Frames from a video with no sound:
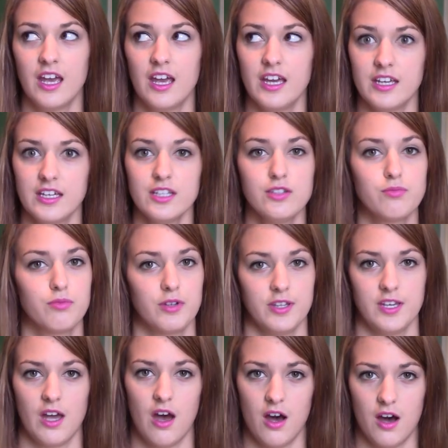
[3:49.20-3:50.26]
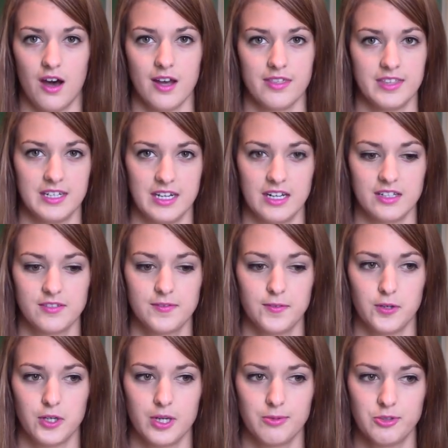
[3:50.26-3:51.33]
it gets really hot on the dance
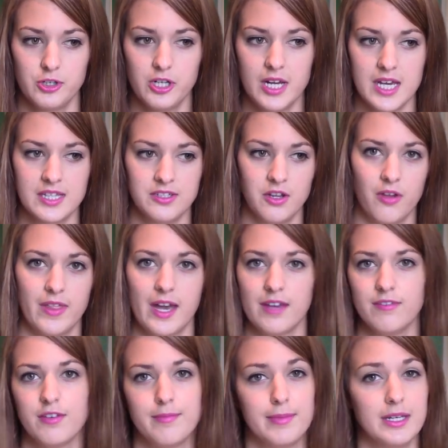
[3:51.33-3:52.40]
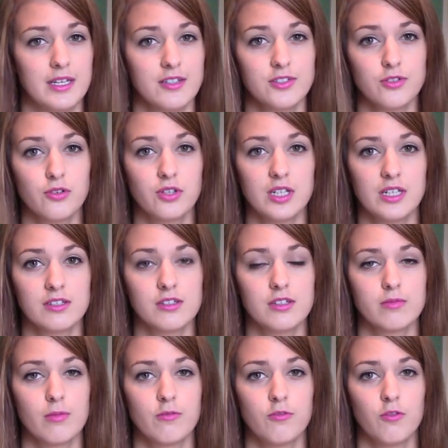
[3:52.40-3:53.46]
floor, and I'm sure you guys know that if you've been to school dances
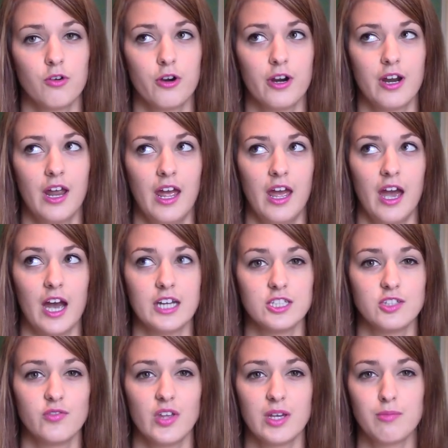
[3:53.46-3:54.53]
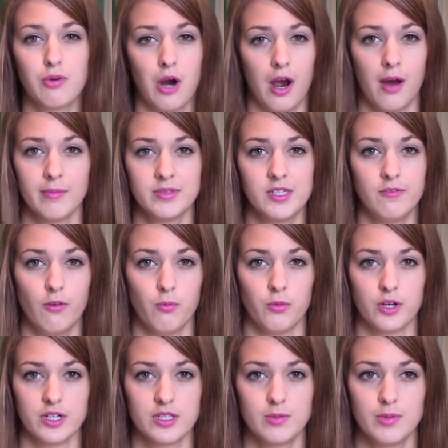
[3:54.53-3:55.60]
before. I just feel like prom is even
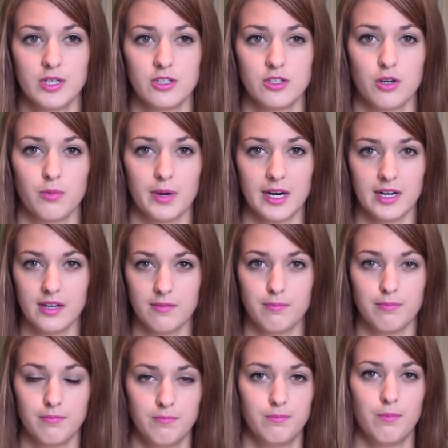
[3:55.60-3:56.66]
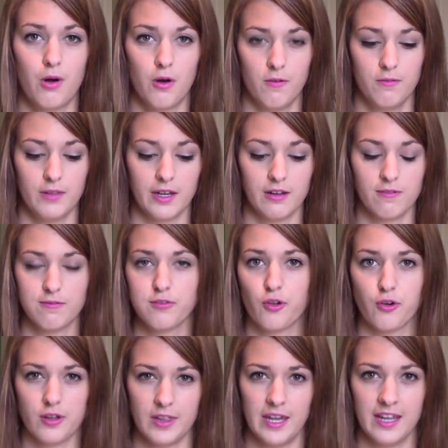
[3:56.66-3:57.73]
worse because you're wearing like a
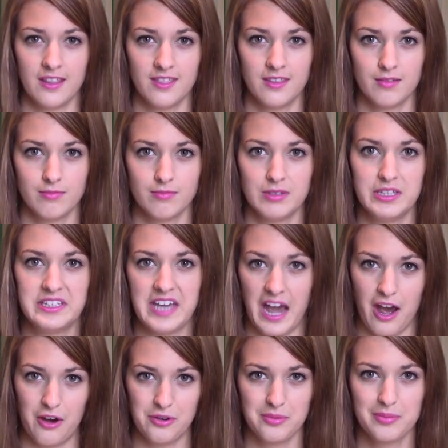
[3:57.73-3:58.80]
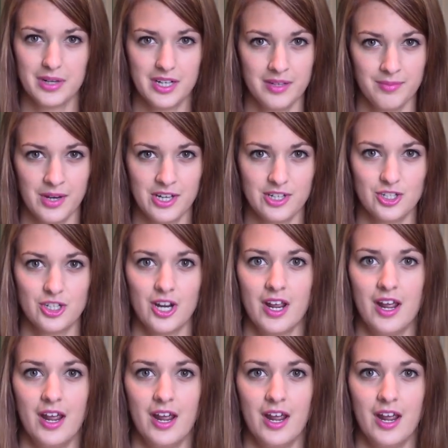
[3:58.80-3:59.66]
floor-length gown pretty much.